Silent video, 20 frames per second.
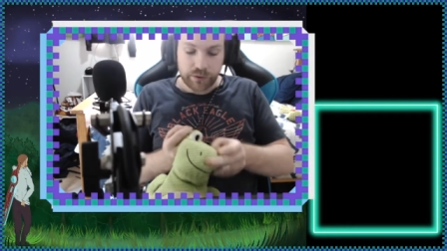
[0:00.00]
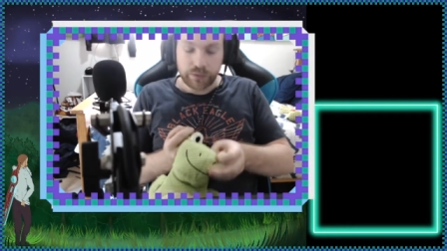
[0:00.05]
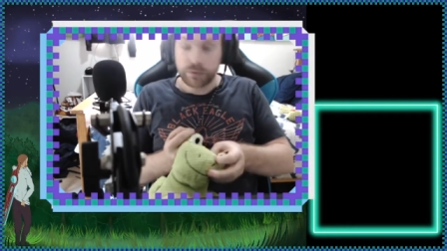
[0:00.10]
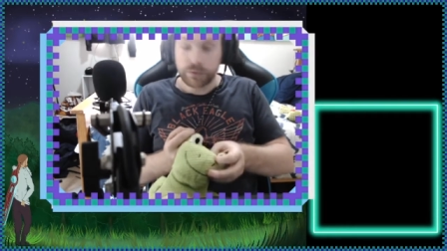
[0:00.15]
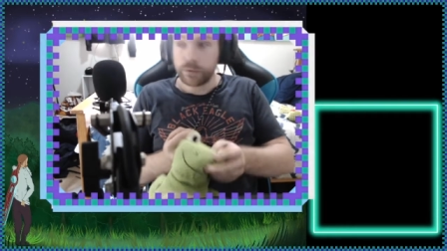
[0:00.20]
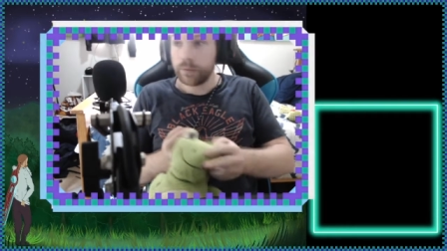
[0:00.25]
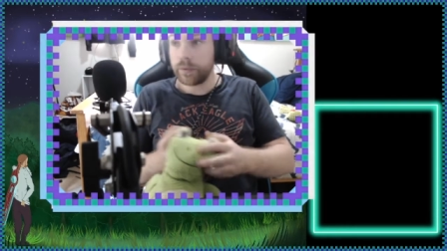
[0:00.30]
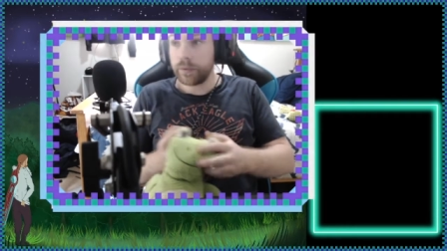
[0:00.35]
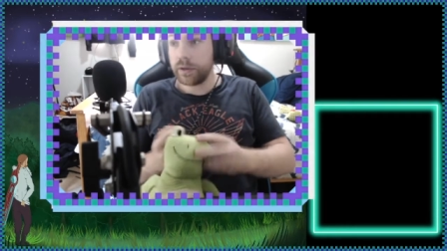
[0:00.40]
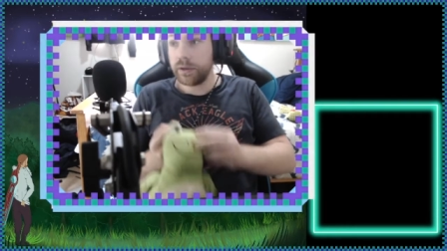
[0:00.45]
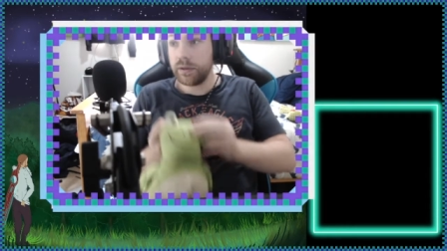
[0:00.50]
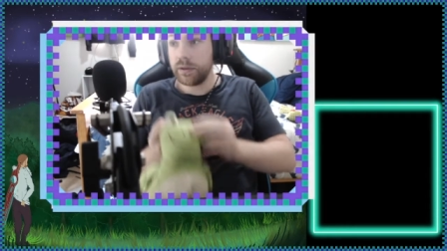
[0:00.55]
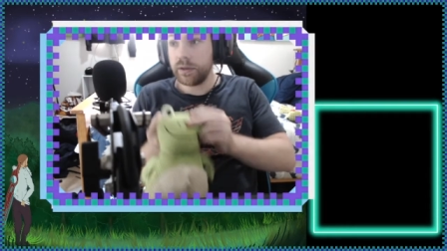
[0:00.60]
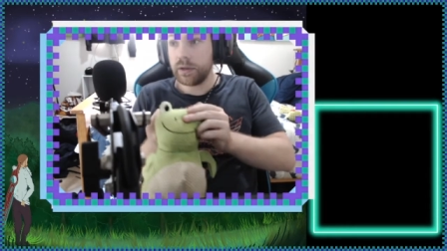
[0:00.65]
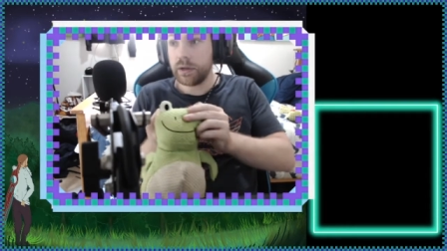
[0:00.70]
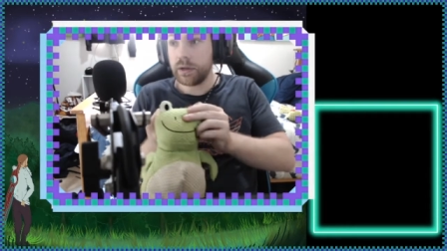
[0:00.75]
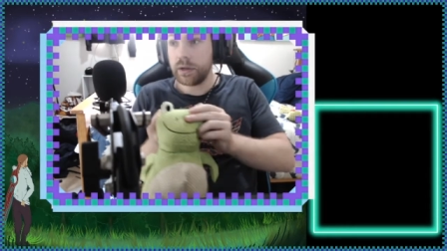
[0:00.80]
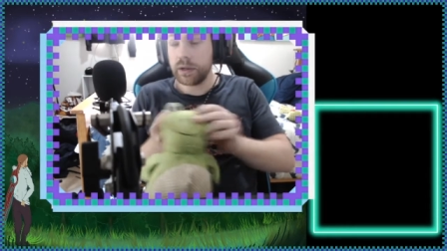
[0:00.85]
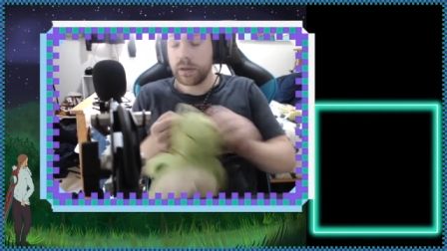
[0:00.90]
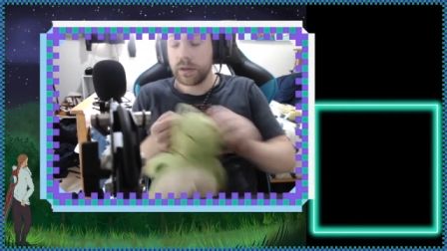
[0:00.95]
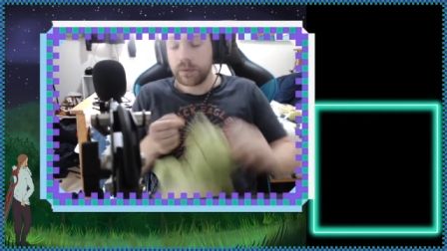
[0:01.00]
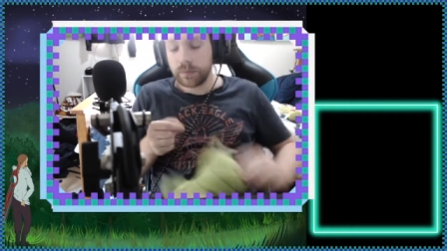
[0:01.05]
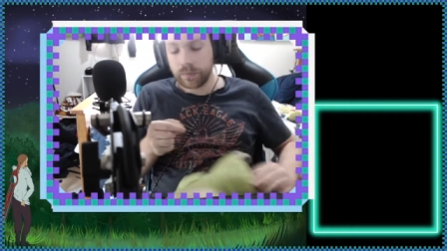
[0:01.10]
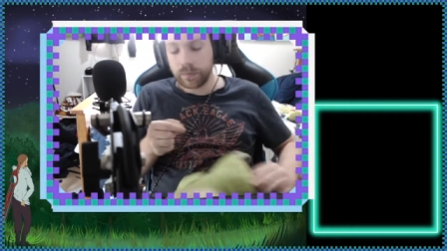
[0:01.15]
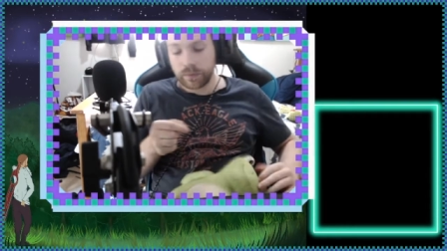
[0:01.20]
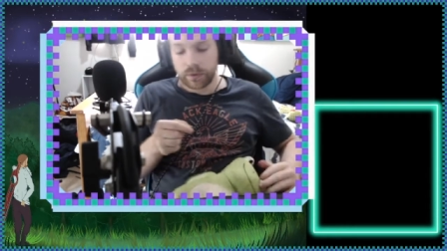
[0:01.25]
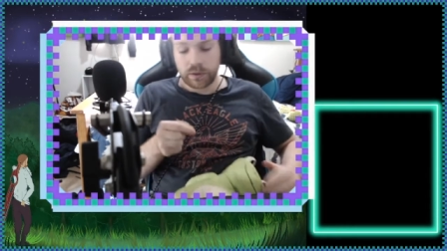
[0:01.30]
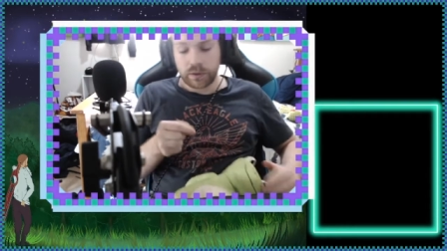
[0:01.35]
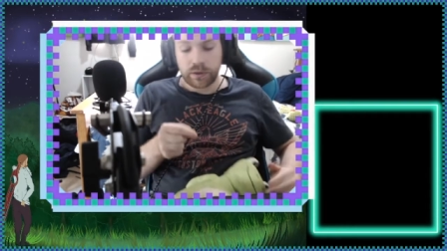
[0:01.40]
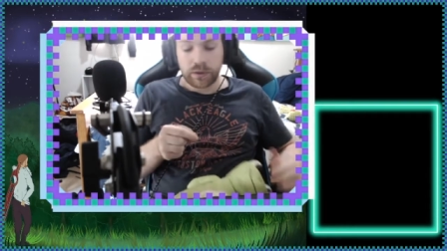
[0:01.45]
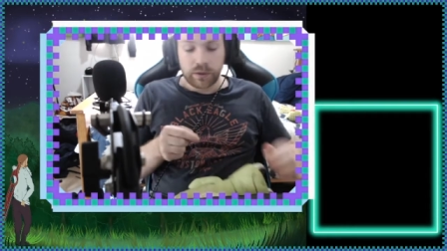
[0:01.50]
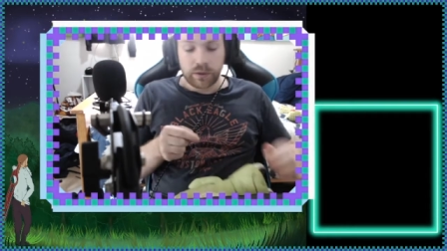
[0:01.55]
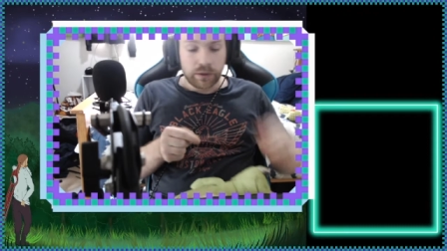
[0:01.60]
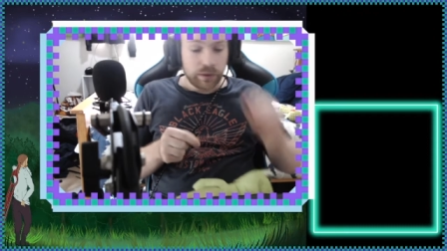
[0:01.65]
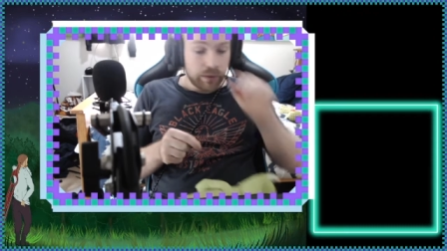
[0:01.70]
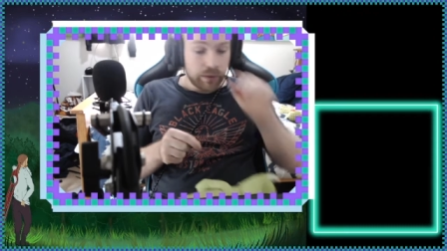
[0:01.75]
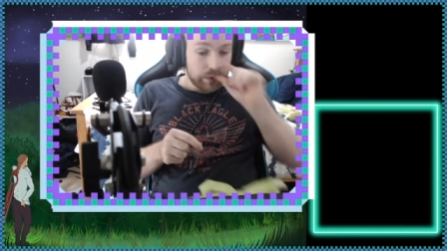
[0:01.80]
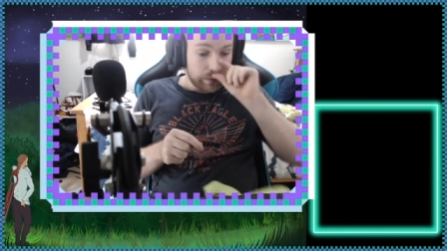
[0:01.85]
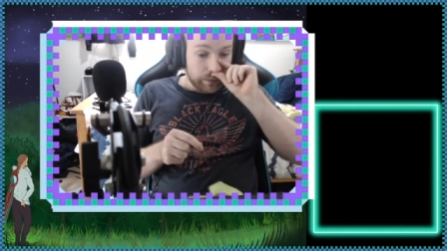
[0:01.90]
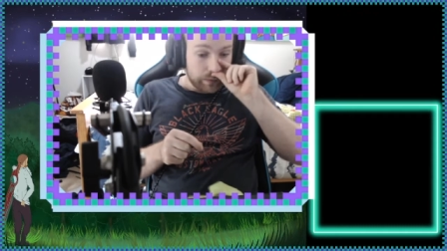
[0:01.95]
to repair the eye.
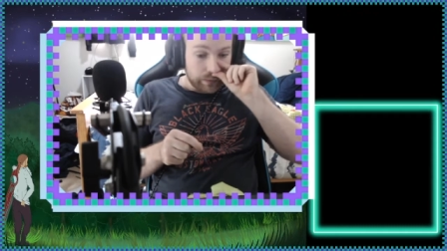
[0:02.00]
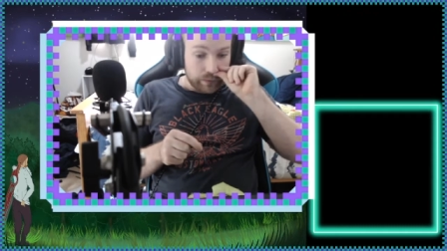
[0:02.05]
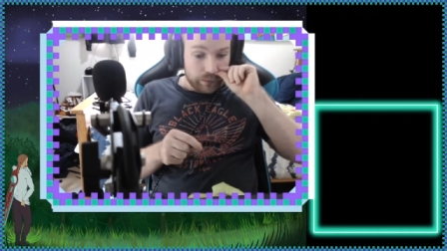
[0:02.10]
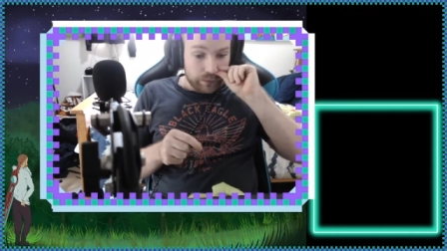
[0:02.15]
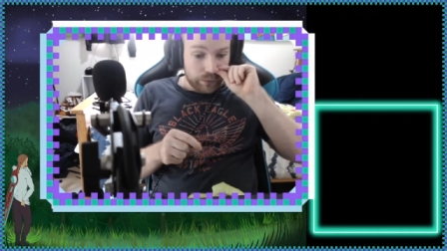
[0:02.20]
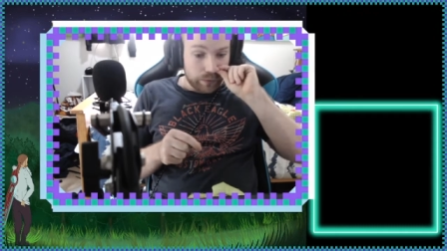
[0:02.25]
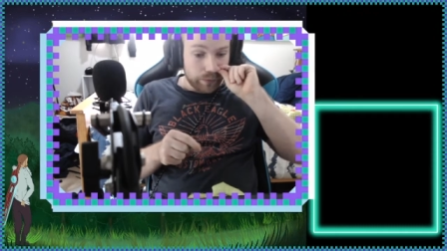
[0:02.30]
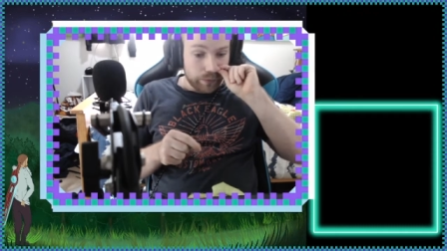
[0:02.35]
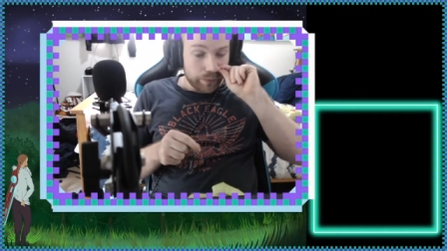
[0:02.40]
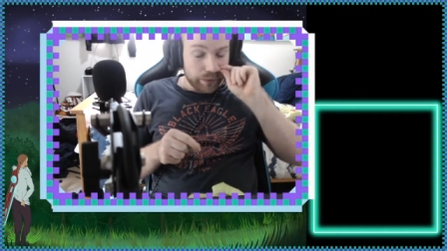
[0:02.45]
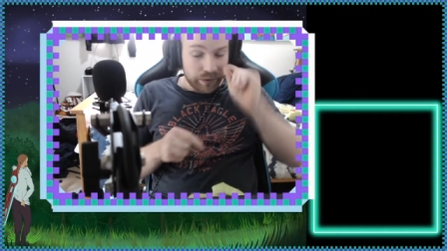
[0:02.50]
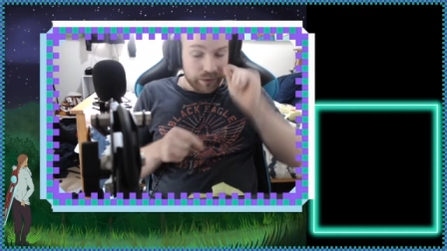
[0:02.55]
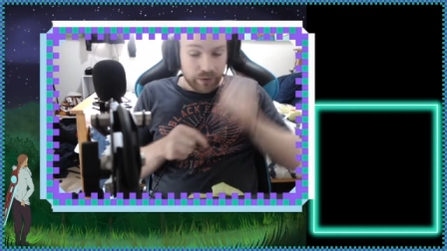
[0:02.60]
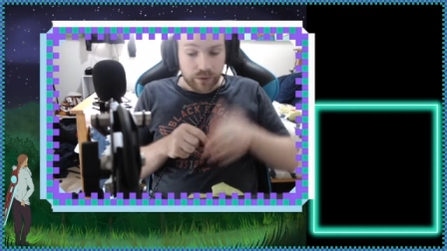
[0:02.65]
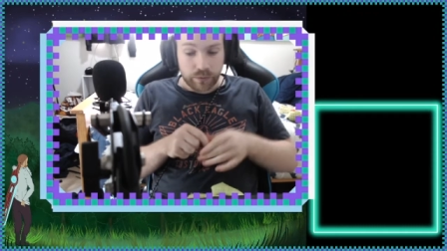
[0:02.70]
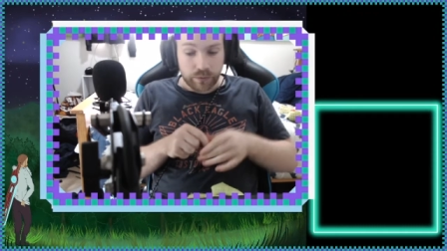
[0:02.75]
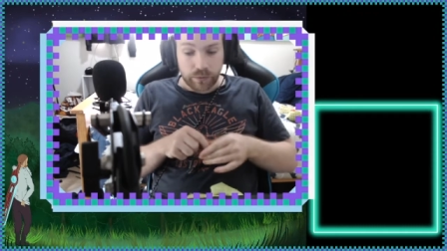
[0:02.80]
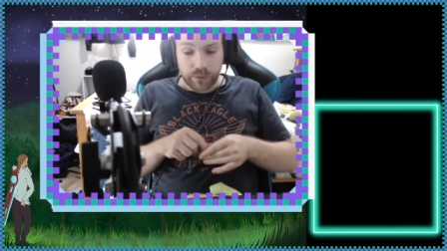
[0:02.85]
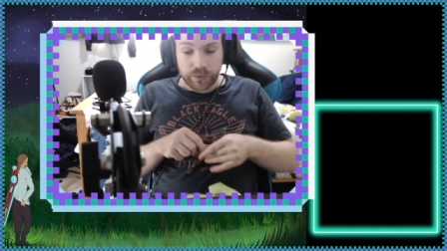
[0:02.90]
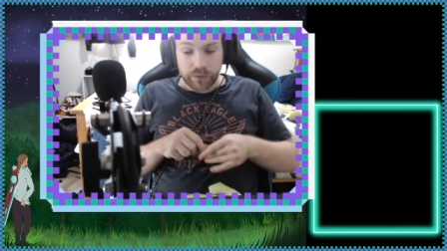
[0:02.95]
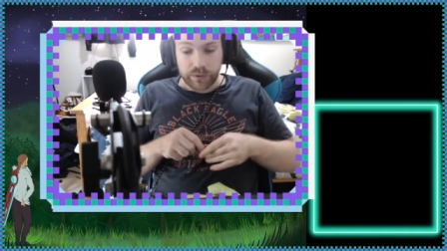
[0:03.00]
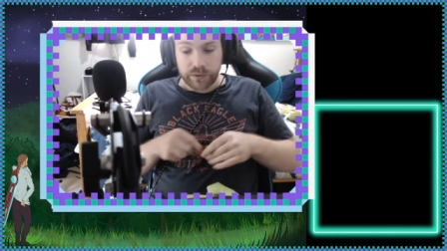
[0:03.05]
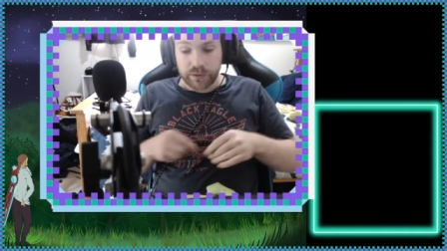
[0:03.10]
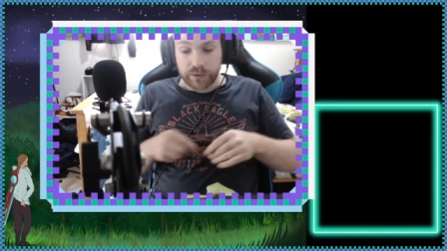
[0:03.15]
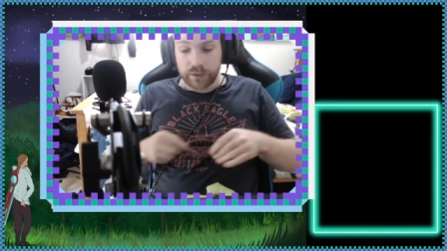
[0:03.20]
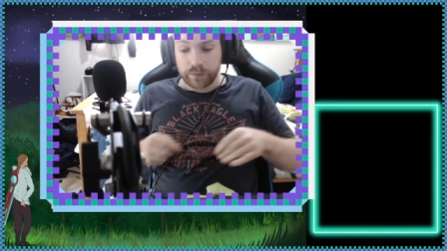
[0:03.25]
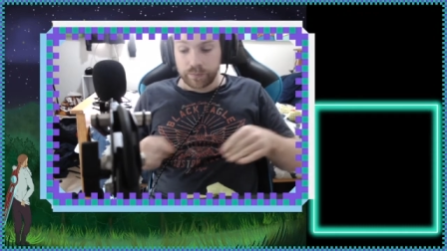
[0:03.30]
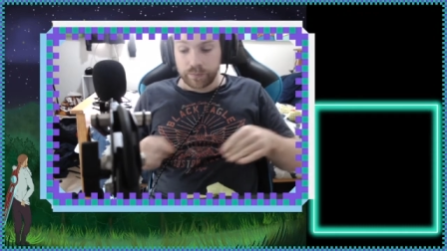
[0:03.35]
Normally I would